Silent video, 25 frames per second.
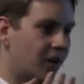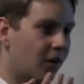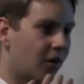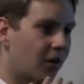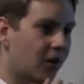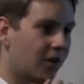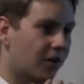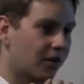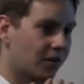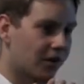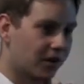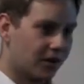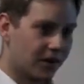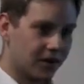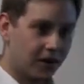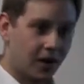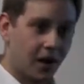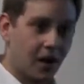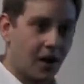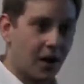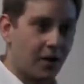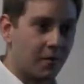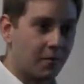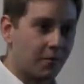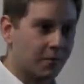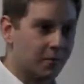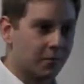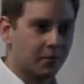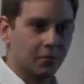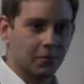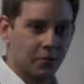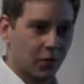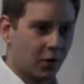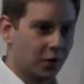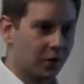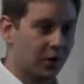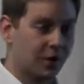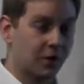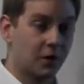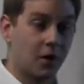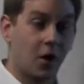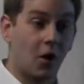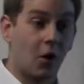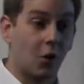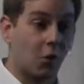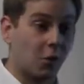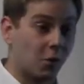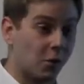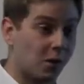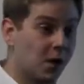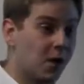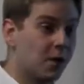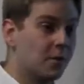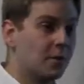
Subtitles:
on coal.